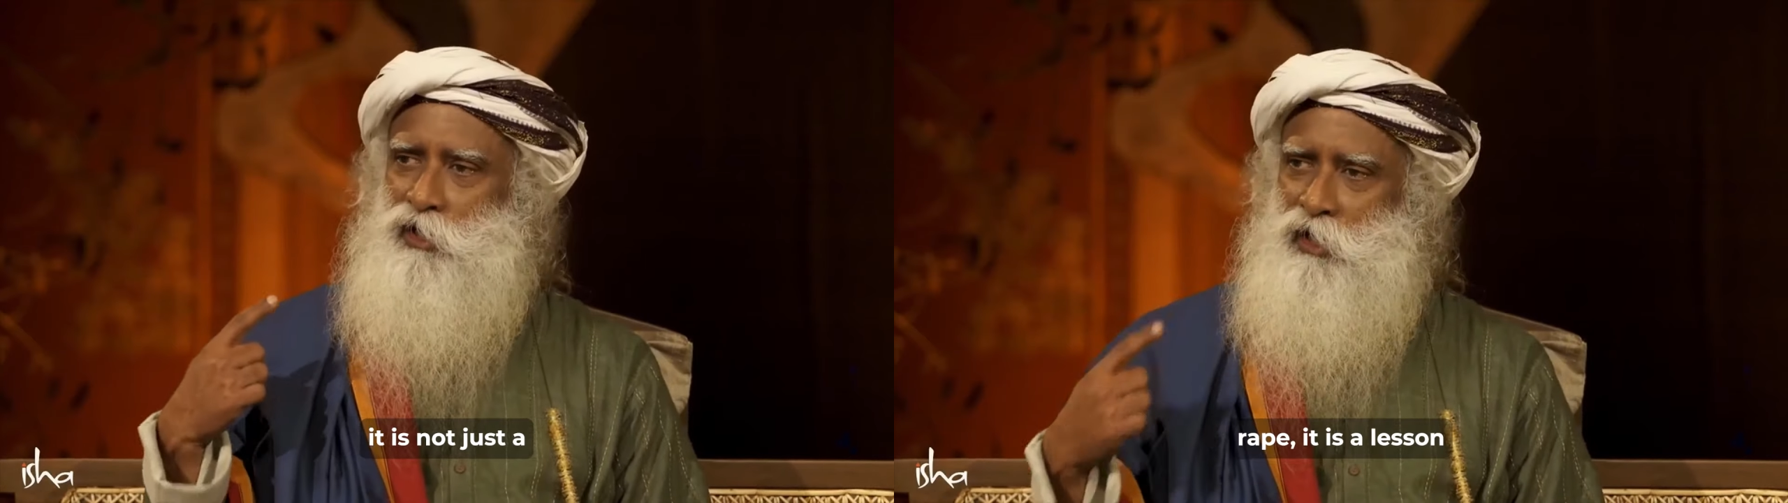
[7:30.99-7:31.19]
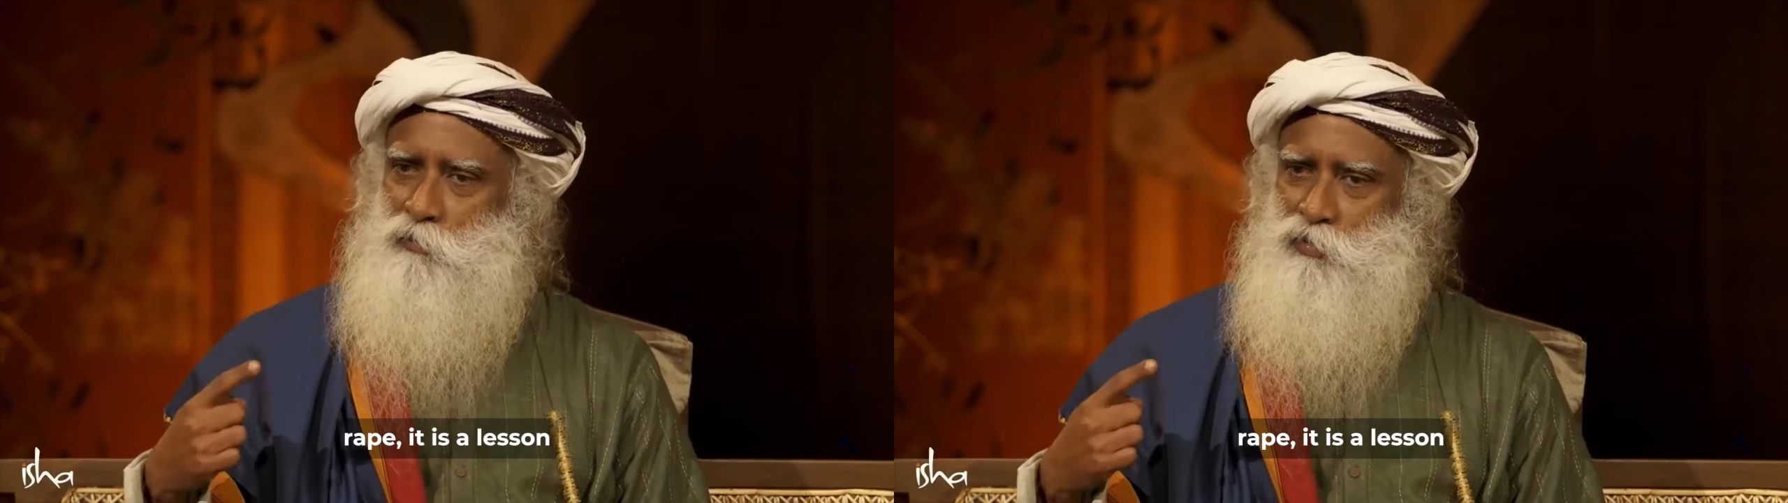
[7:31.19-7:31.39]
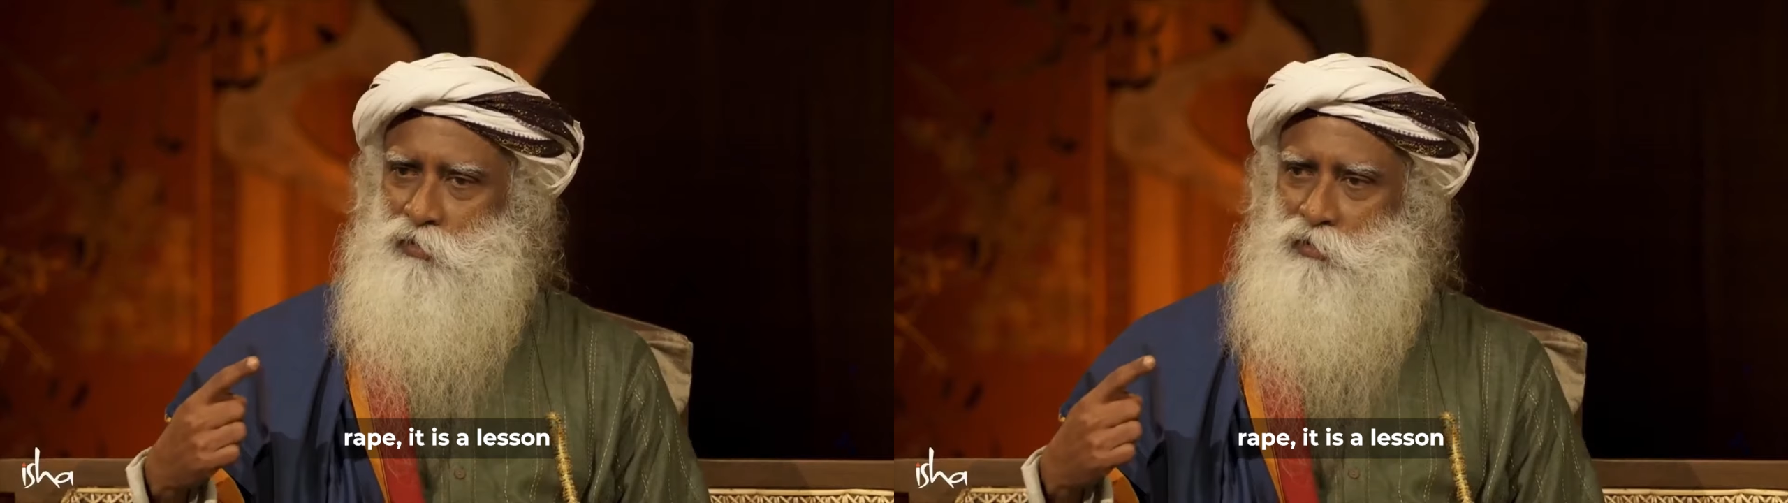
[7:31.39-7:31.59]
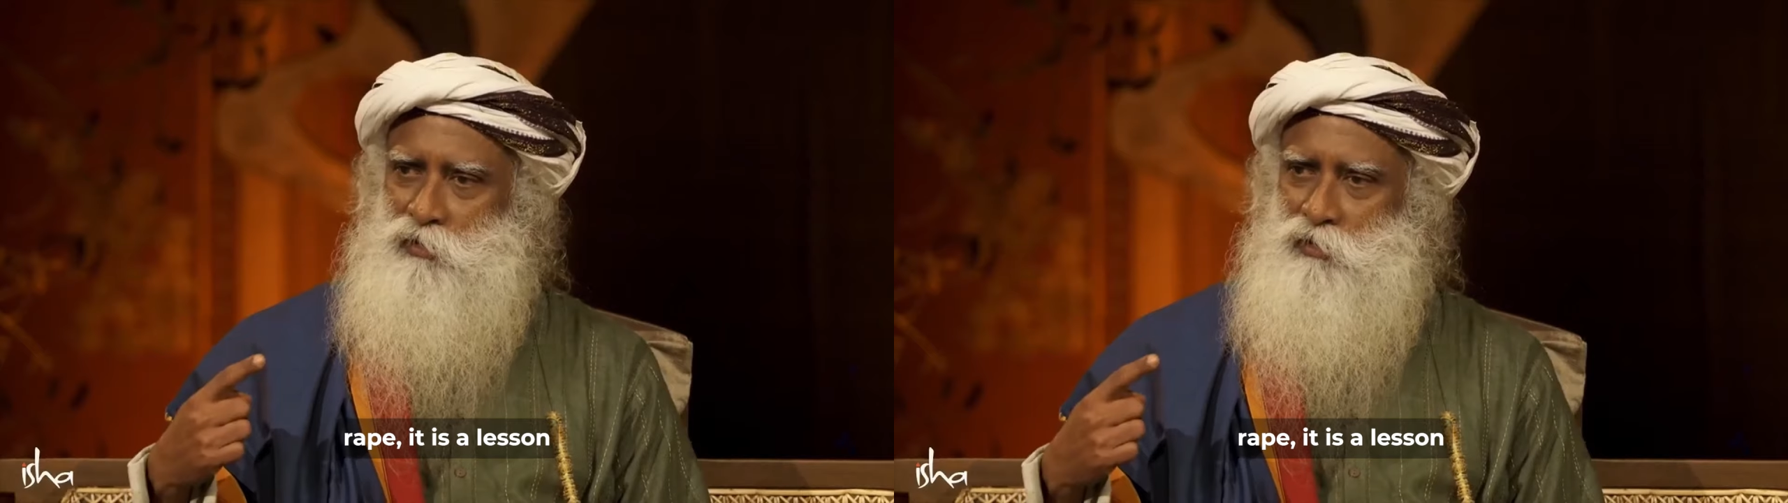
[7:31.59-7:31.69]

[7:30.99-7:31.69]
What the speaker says: a rape,